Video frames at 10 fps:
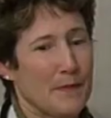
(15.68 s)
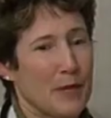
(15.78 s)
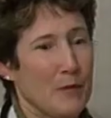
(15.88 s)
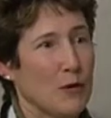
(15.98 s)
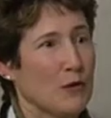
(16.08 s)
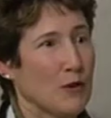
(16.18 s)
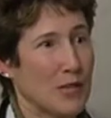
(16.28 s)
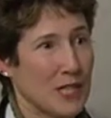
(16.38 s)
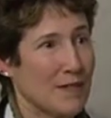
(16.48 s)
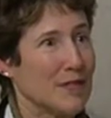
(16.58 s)
People
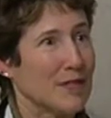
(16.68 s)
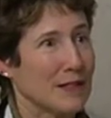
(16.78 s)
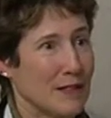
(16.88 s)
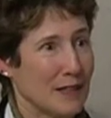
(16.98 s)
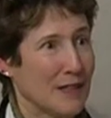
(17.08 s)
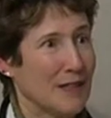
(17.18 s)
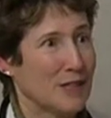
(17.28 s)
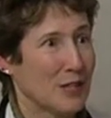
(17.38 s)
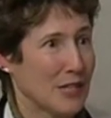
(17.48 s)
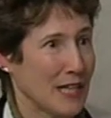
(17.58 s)
first have to
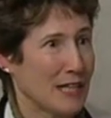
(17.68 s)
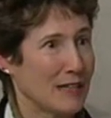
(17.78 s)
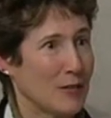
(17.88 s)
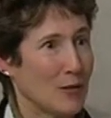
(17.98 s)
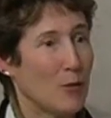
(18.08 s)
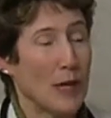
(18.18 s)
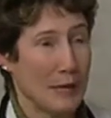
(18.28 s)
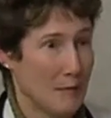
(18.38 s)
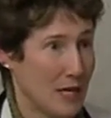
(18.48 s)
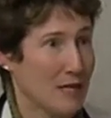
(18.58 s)
understand what
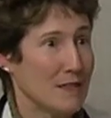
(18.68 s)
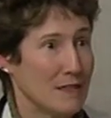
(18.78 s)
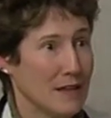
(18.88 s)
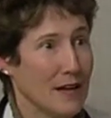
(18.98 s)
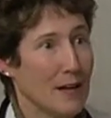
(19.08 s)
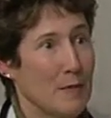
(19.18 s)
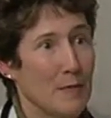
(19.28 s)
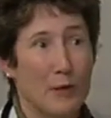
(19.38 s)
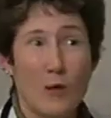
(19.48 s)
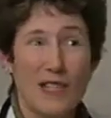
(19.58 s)
it means,
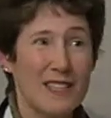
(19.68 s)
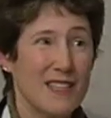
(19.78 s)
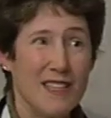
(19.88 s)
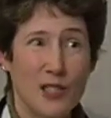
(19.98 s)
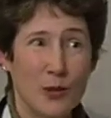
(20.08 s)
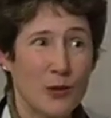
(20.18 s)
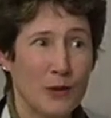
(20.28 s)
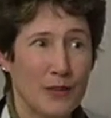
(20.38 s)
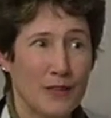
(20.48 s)
but once they do,